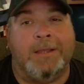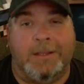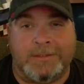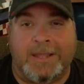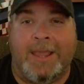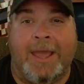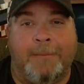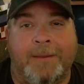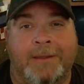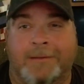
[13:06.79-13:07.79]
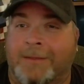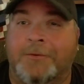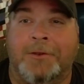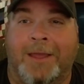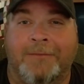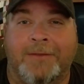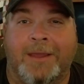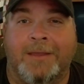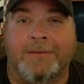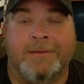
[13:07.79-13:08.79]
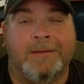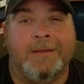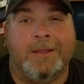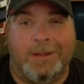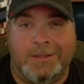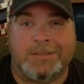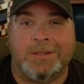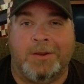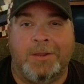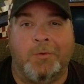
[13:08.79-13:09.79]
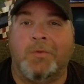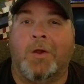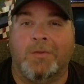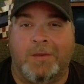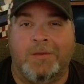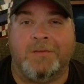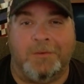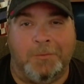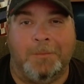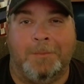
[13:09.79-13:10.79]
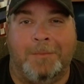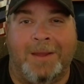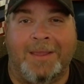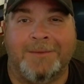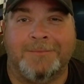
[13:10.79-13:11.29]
And stay happy and live your life, guys. This is Tony. We'll talk to you soon. Bye.